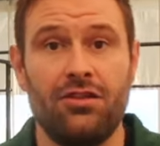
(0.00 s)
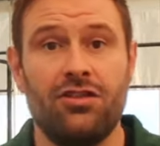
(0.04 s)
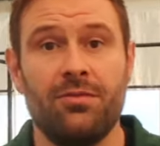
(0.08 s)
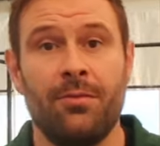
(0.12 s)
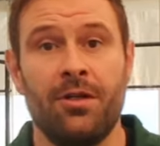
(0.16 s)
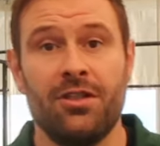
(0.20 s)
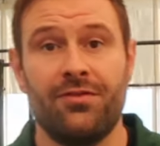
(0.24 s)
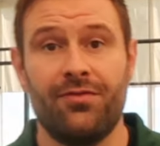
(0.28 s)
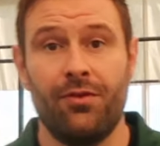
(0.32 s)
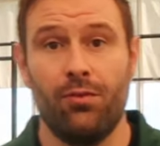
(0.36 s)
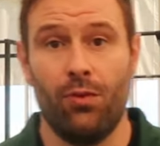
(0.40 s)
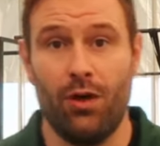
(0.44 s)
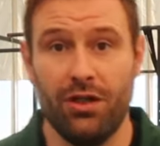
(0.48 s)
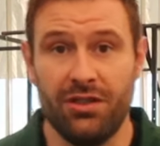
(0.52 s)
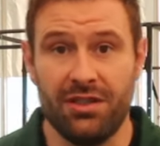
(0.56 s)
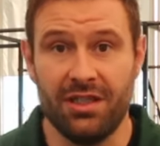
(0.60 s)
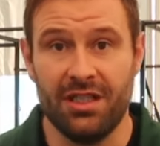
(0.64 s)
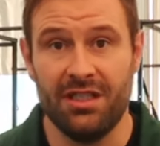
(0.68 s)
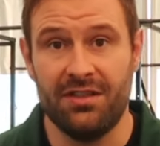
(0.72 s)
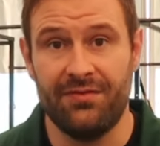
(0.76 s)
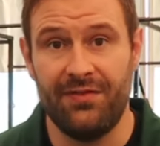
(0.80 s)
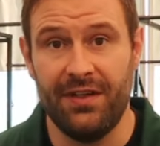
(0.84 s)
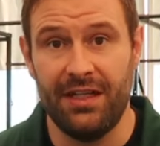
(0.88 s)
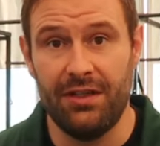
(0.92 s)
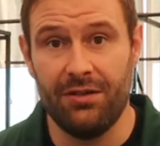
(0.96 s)
you so much for watching
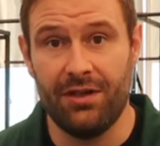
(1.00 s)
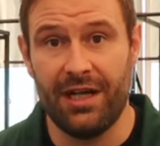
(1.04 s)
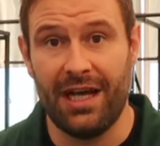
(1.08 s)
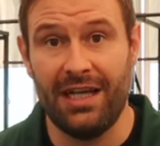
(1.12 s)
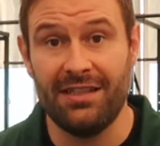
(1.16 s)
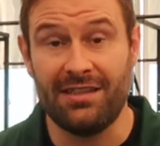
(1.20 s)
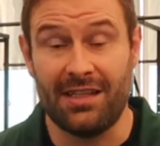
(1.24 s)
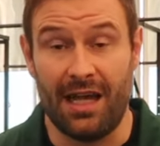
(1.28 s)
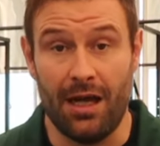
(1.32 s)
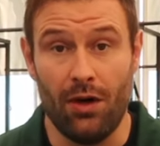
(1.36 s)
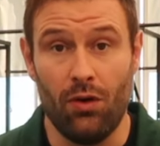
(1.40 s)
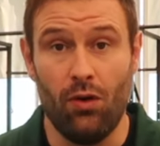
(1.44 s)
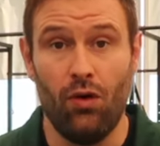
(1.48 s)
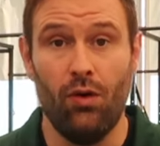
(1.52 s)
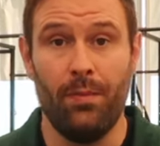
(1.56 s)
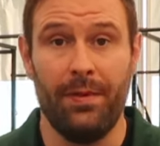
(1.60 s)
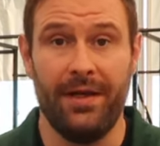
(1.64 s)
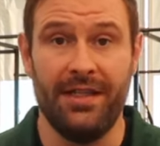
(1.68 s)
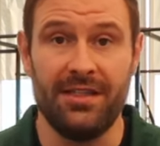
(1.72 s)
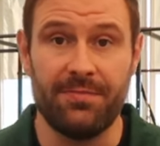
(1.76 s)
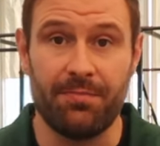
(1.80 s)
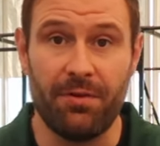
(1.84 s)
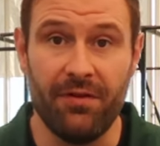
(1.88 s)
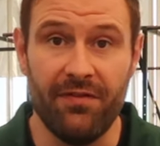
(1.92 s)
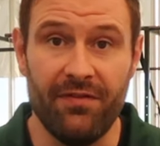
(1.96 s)
this video guys. I hope
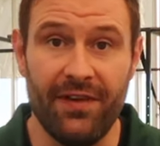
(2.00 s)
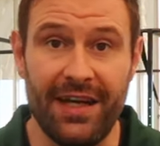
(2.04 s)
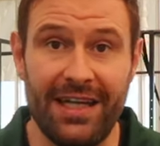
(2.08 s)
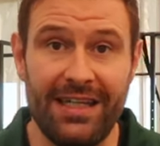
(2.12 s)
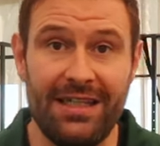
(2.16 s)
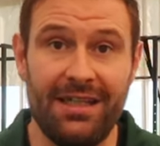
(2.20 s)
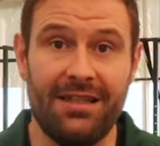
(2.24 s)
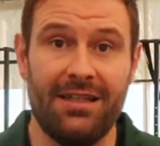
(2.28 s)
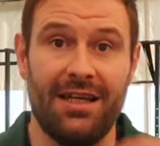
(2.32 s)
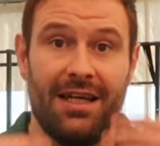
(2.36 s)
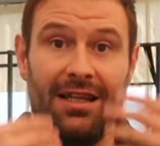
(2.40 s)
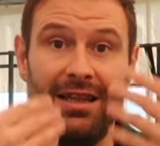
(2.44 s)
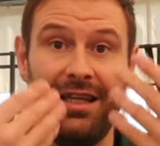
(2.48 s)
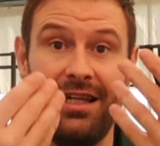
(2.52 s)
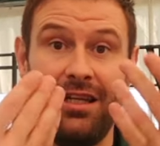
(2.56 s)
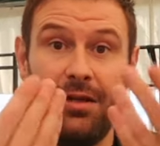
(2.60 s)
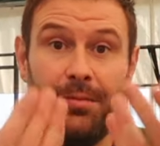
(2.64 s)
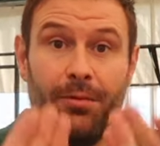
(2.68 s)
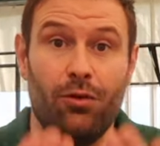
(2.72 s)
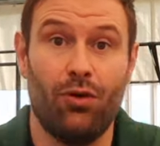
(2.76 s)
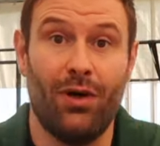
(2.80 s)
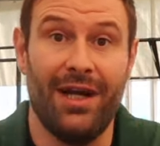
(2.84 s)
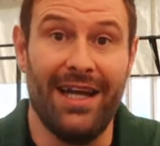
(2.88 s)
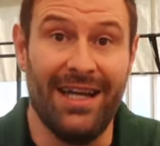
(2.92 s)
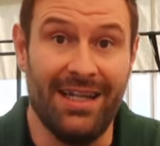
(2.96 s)
it's provided a little
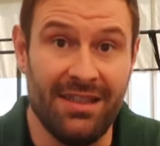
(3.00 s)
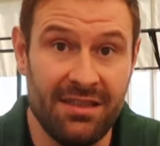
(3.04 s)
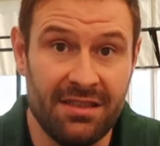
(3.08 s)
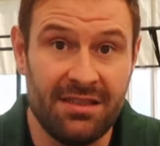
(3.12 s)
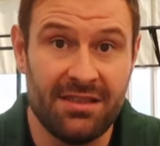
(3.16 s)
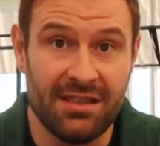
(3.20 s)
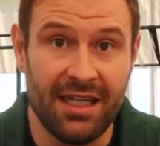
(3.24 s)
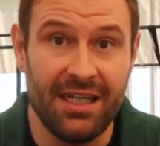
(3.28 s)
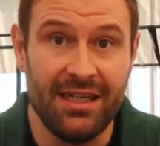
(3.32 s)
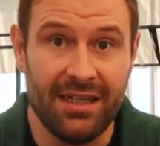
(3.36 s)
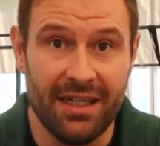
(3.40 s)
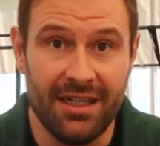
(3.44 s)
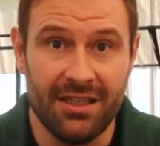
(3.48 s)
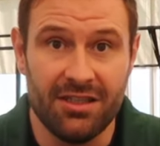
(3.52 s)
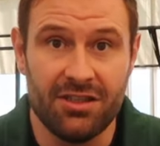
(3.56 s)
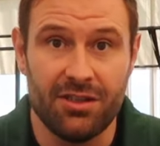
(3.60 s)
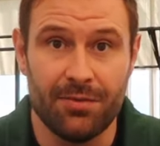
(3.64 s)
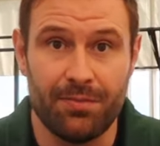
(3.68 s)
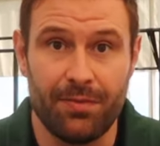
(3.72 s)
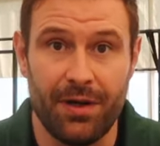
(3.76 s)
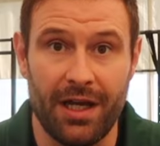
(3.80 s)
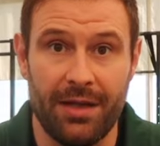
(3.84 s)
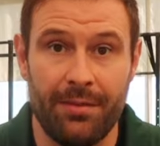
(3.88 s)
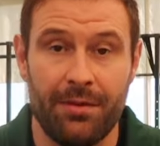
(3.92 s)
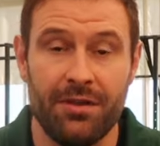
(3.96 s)
more insight into
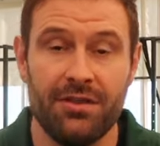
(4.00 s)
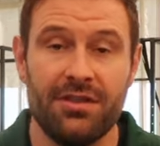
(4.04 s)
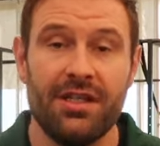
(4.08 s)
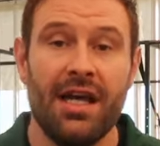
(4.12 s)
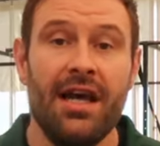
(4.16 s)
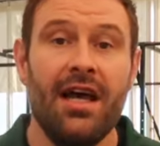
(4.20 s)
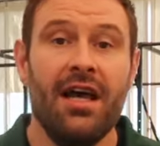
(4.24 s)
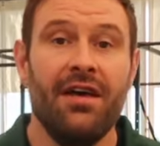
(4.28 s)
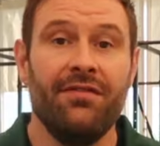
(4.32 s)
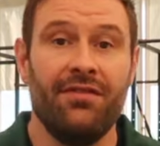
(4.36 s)
primers.